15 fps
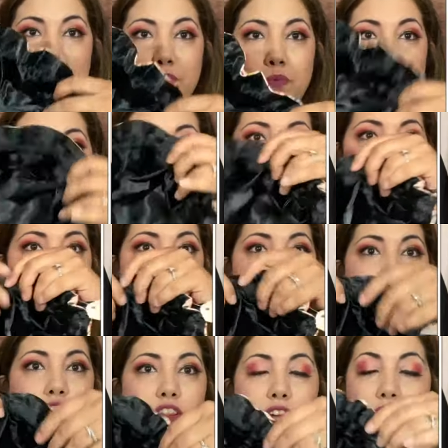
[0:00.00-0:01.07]
bracelets, and
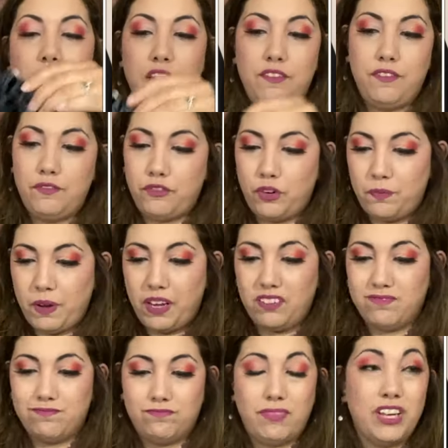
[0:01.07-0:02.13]
all that, even for
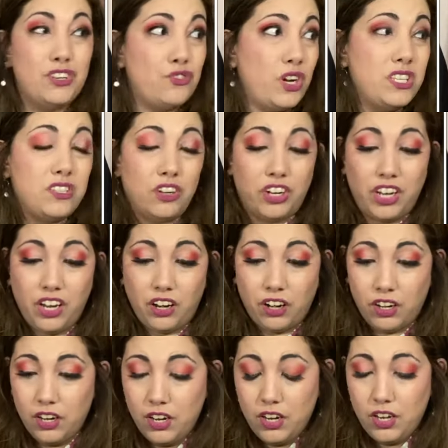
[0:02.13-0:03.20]
my dresser here.